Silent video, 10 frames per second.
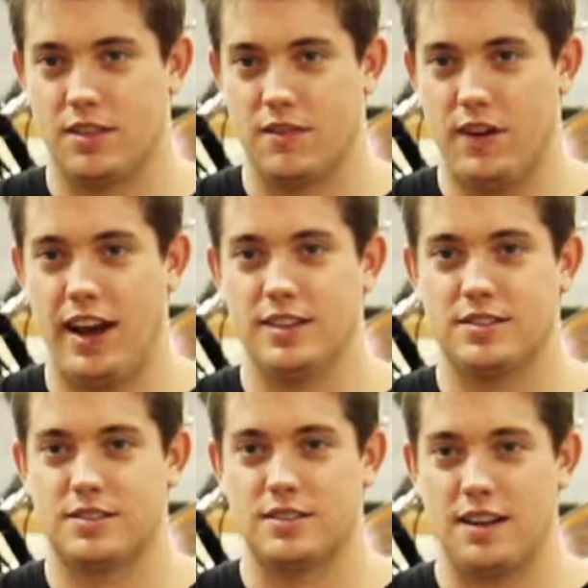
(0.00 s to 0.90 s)
the
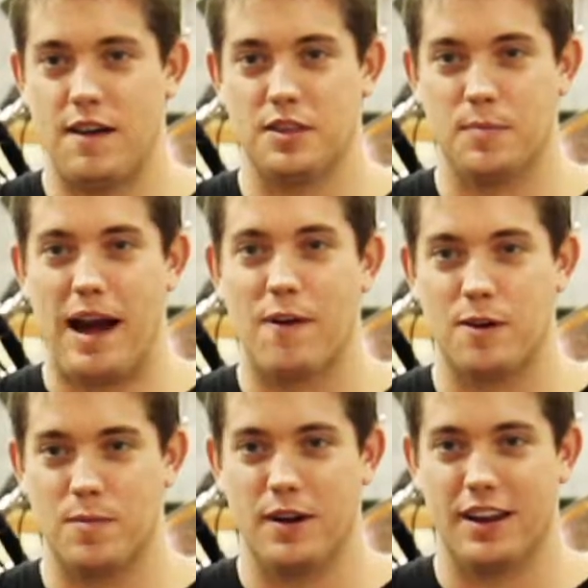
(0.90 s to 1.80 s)
fans having the power
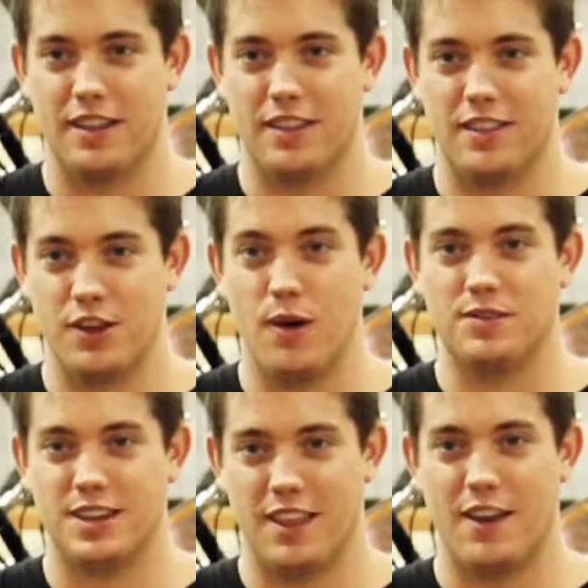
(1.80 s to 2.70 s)
to bring the
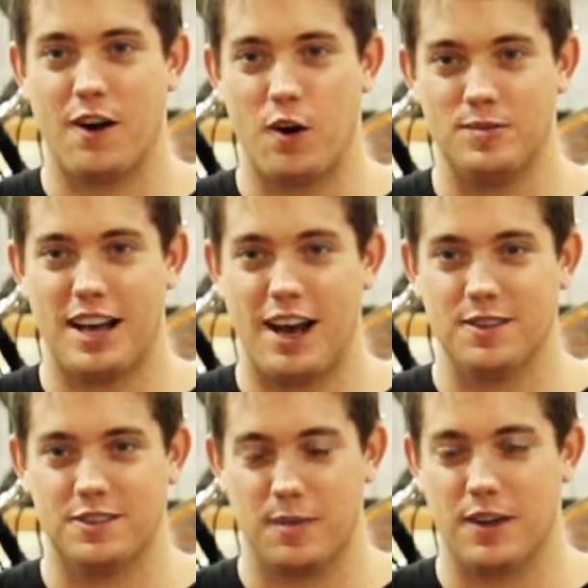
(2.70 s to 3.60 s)
UFC to their
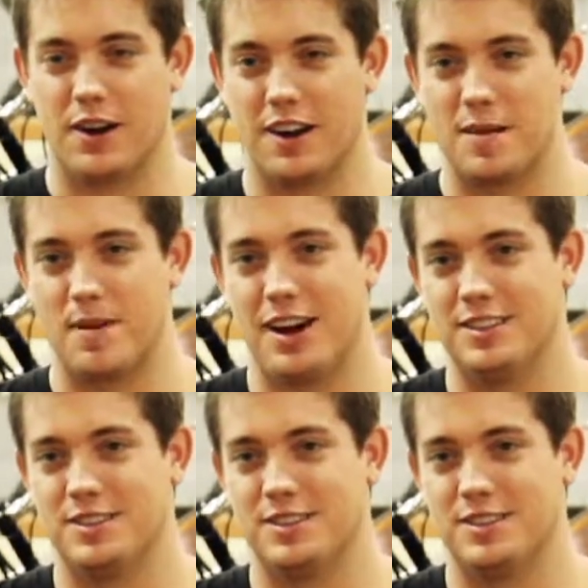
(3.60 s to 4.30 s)
hometown, something they're going to get behind